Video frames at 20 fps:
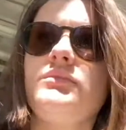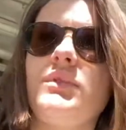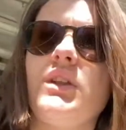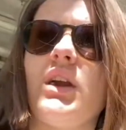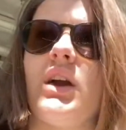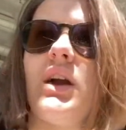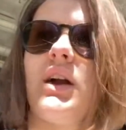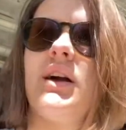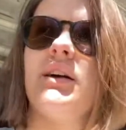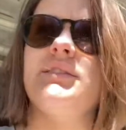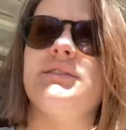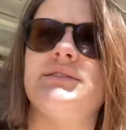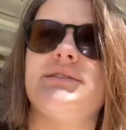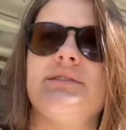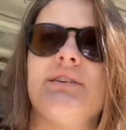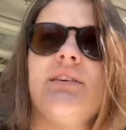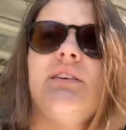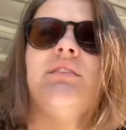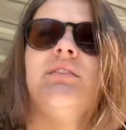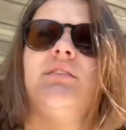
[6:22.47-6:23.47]
because
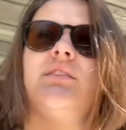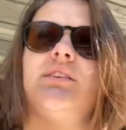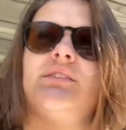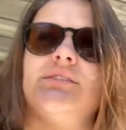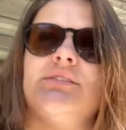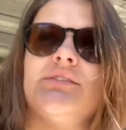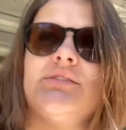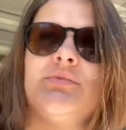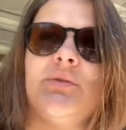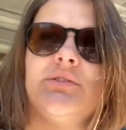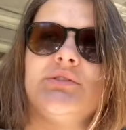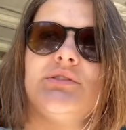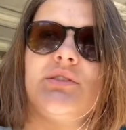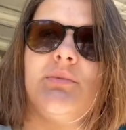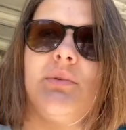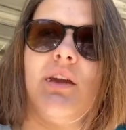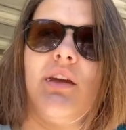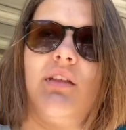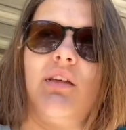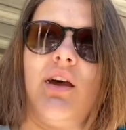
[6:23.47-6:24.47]
this is supposed to
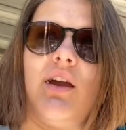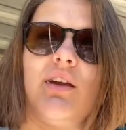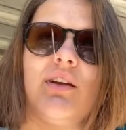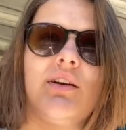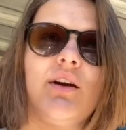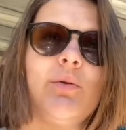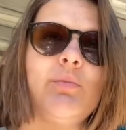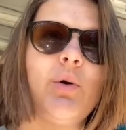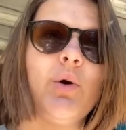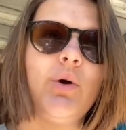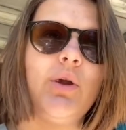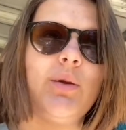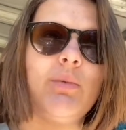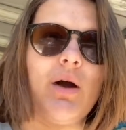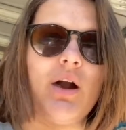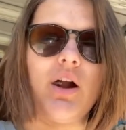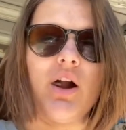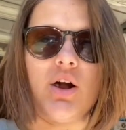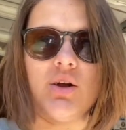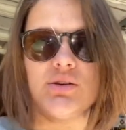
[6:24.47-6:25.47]
be like a
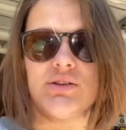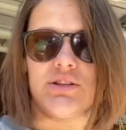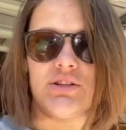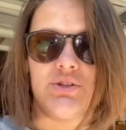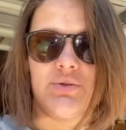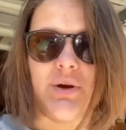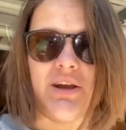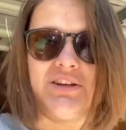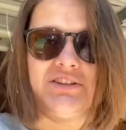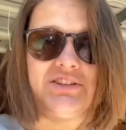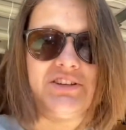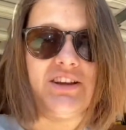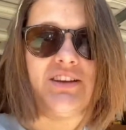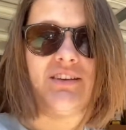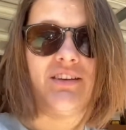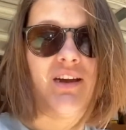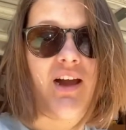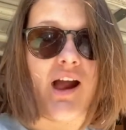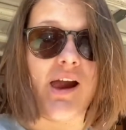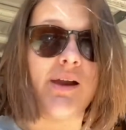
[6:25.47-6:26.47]
Pokemon Go
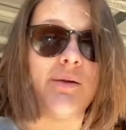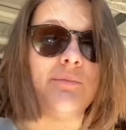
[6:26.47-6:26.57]
situation. I'm